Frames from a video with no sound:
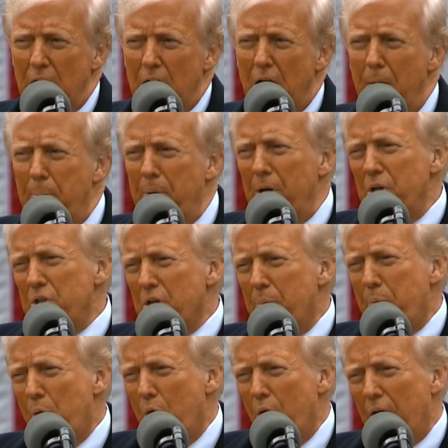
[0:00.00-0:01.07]
Companies are
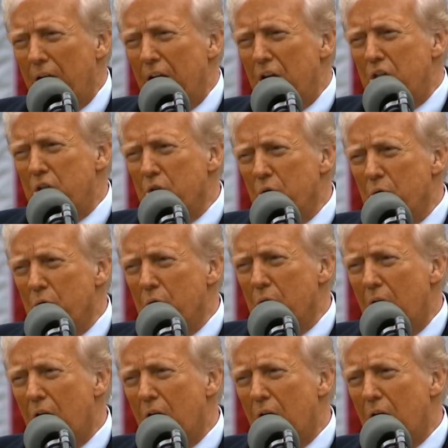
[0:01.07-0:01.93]
pouring into